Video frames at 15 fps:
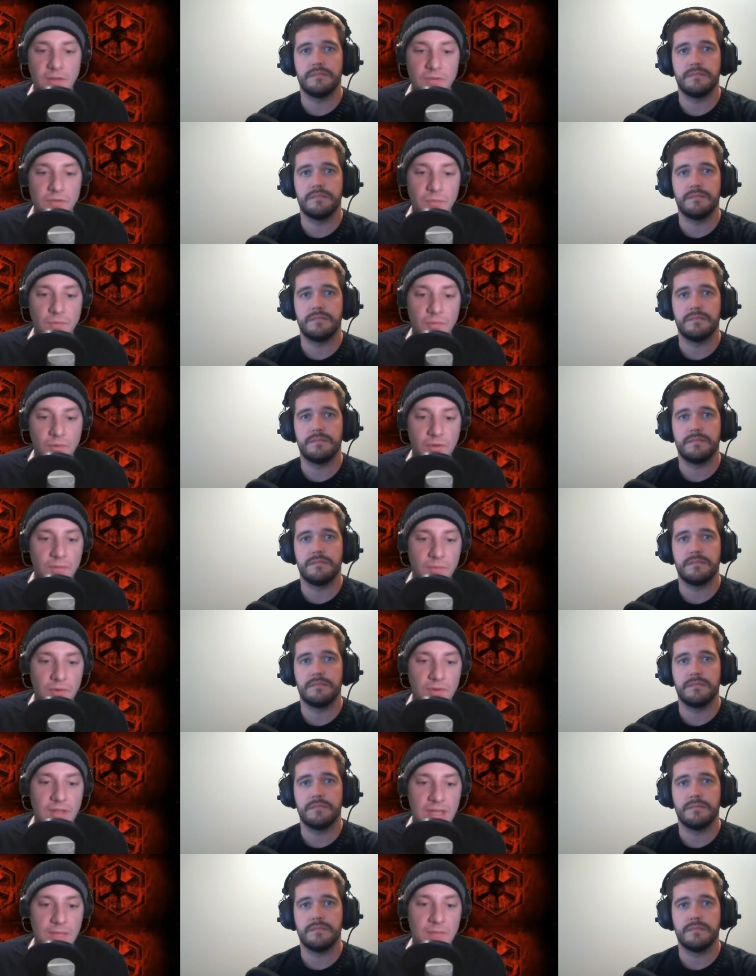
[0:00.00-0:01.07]
Speaker 1: you know, S W T O R
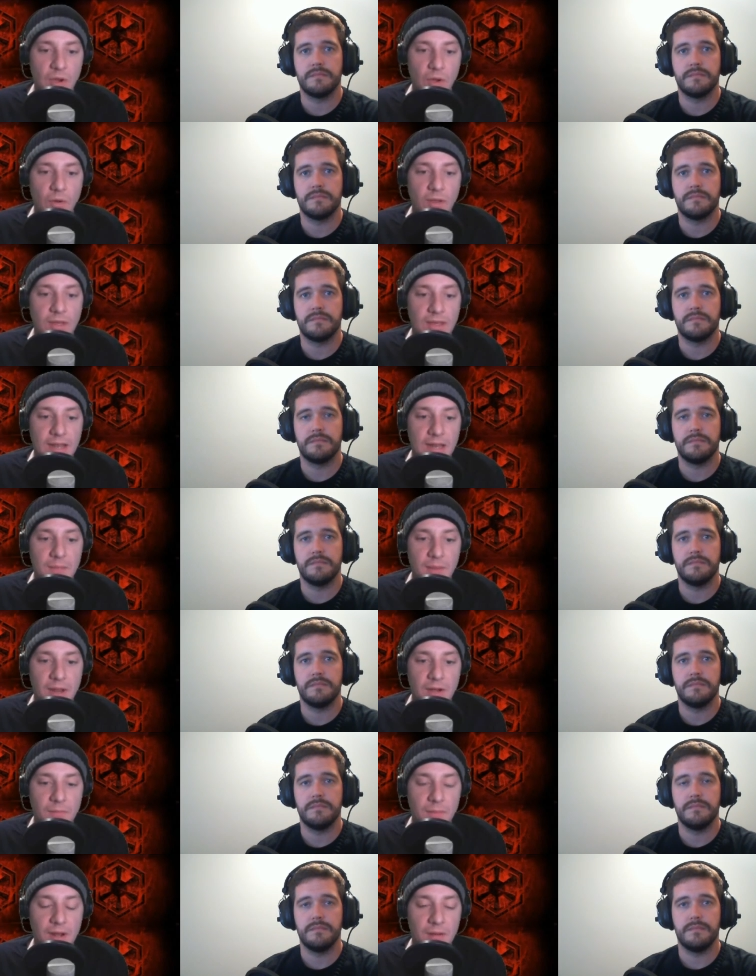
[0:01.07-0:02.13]
community keep going and getting
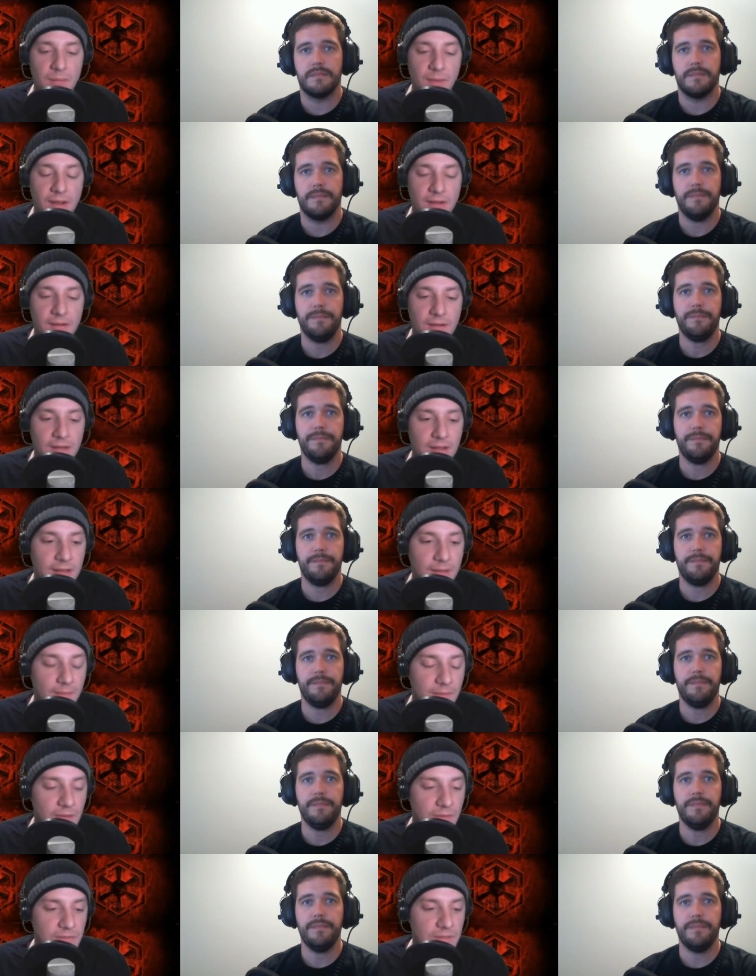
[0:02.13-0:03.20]
better and better and better.
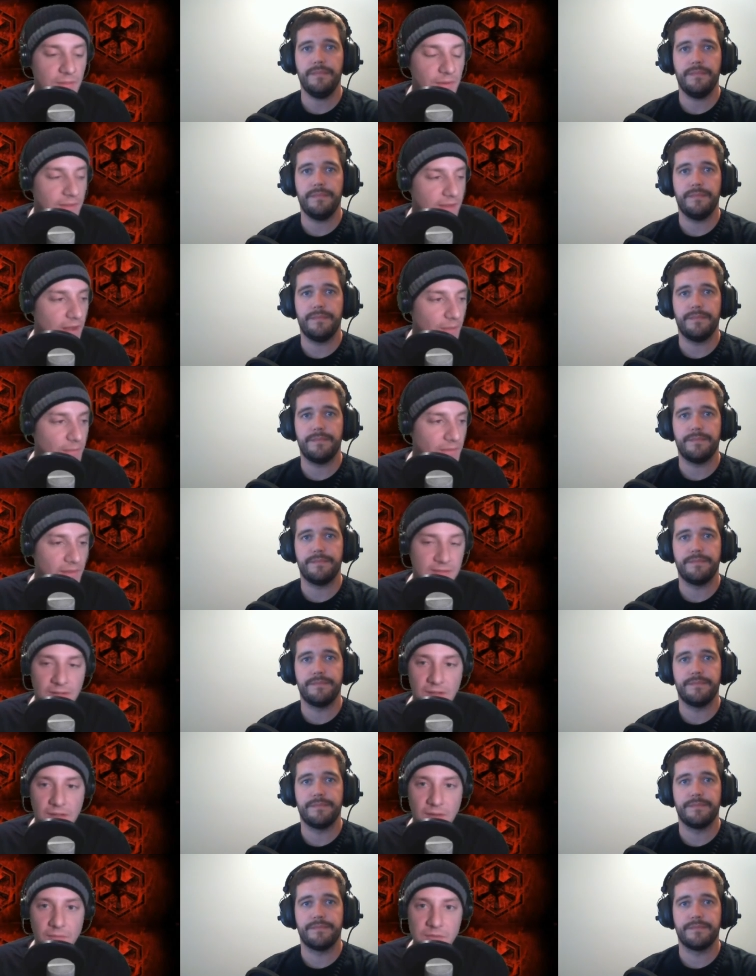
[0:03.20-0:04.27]
Um, you know, somebody that helped us
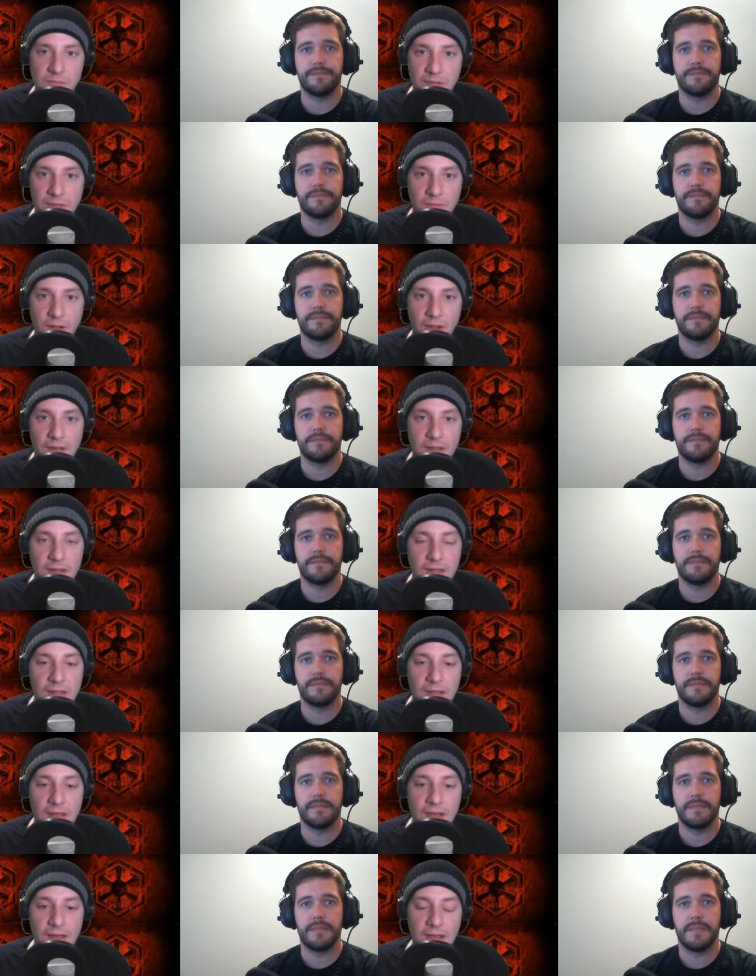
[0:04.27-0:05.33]
out a lot was B-Run,
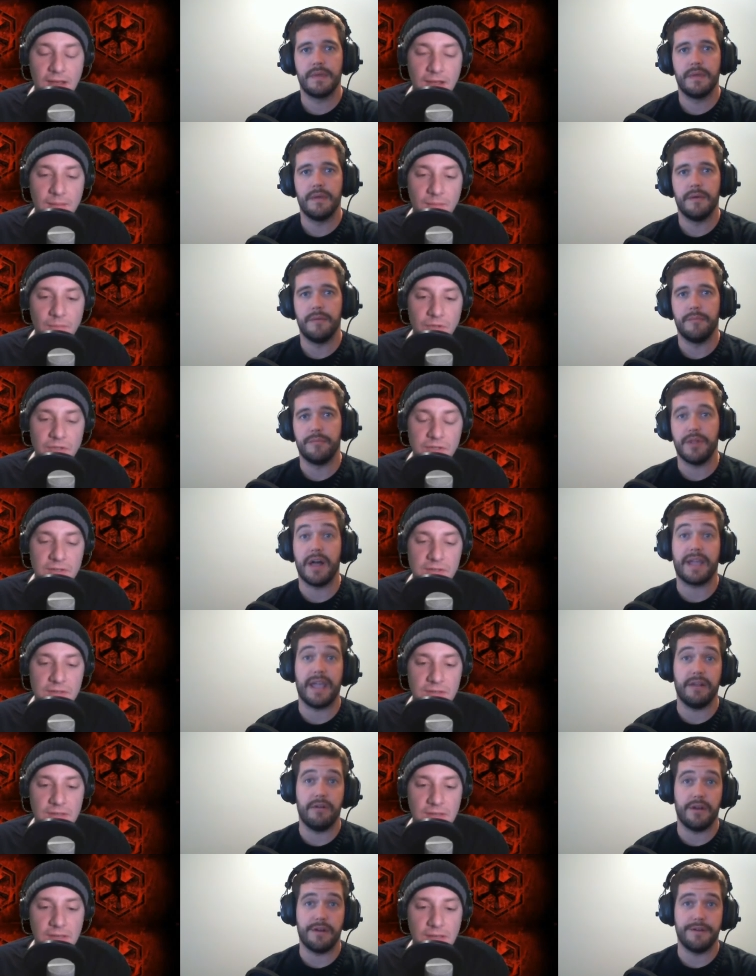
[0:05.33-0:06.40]
um, which
Speaker 2: Blockade
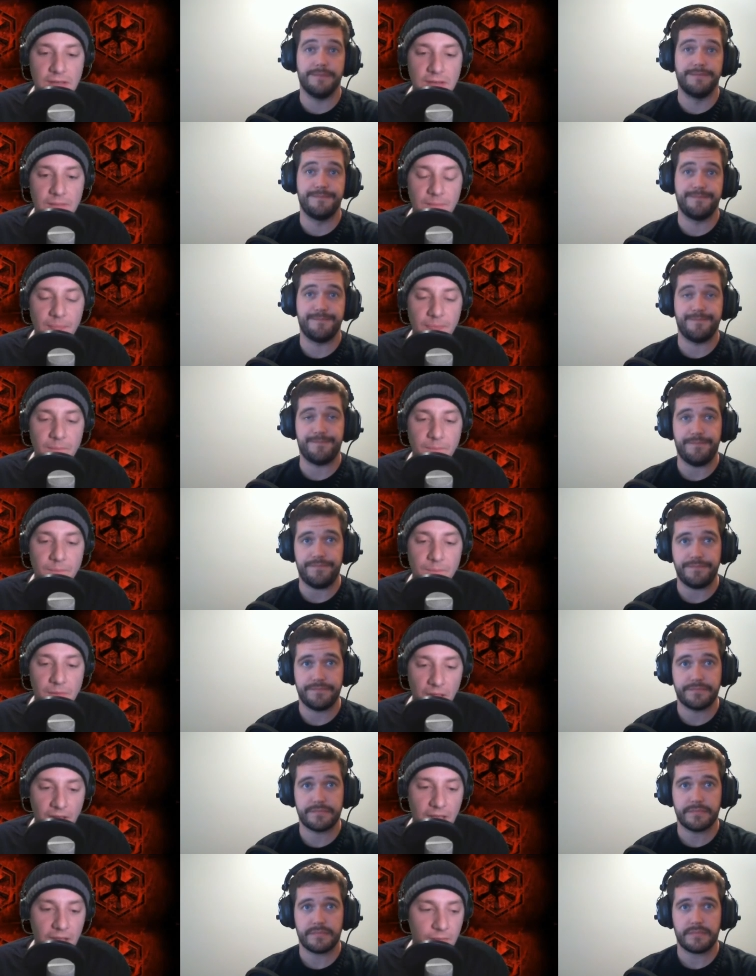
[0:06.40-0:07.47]
is the Runner. Uh,
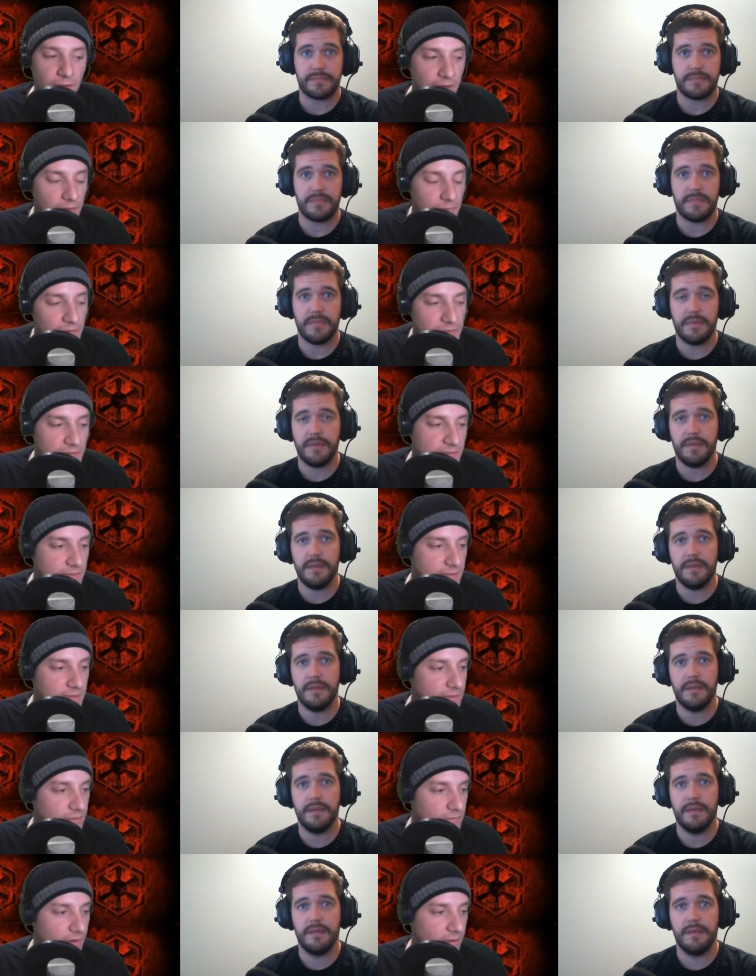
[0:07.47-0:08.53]
Speaker 1: Blockade Runner, which is
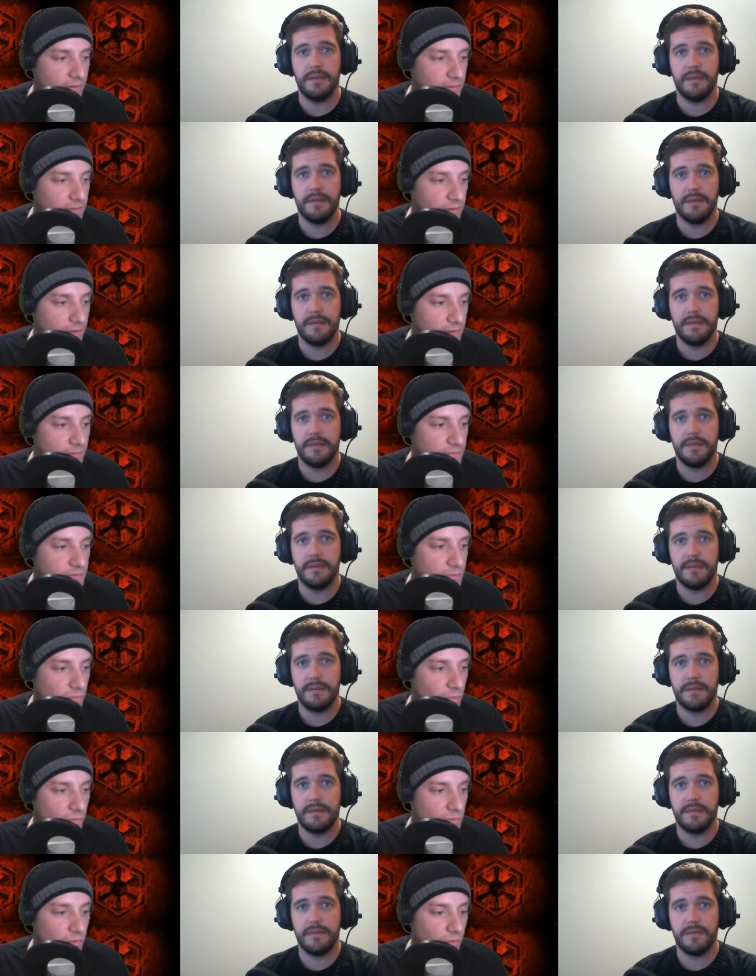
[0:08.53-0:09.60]
the director of S
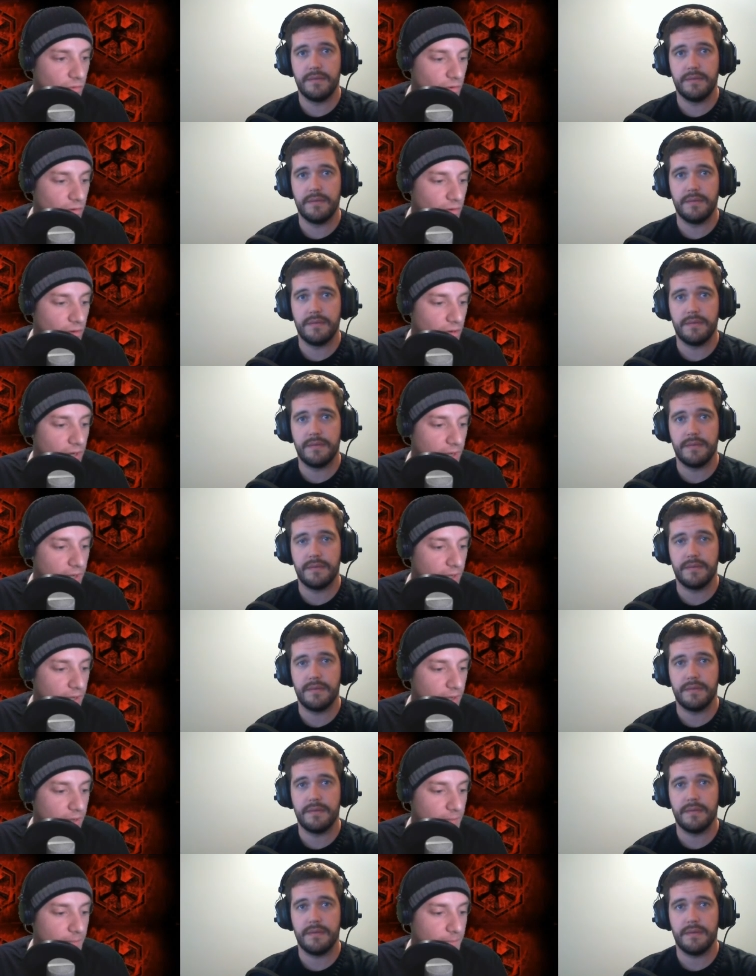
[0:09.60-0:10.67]
W T O R
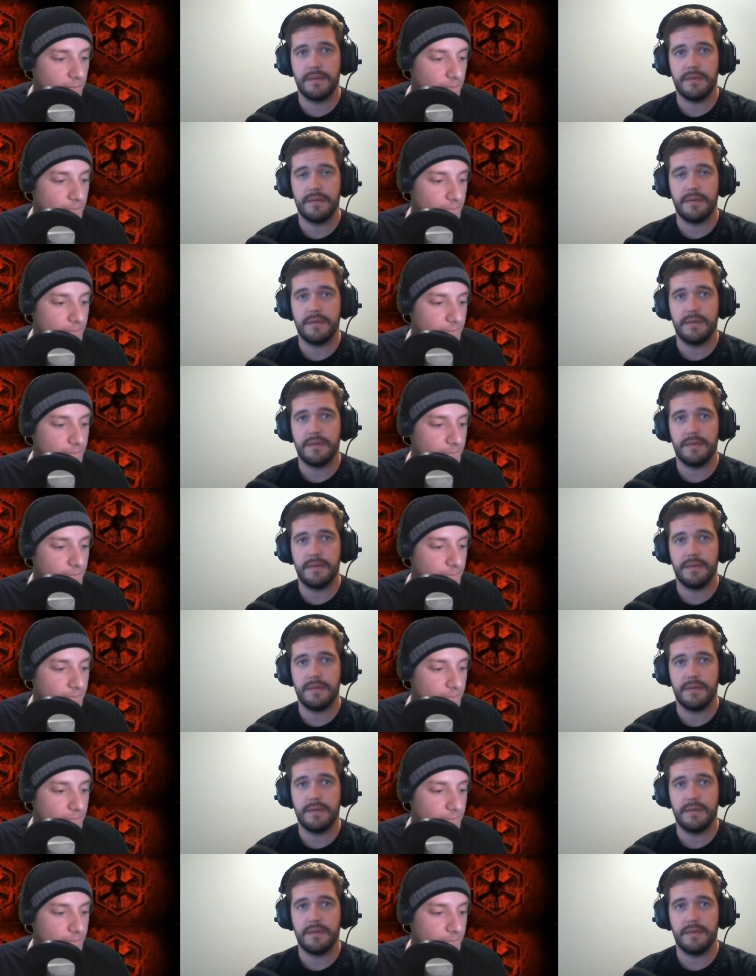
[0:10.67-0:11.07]
um,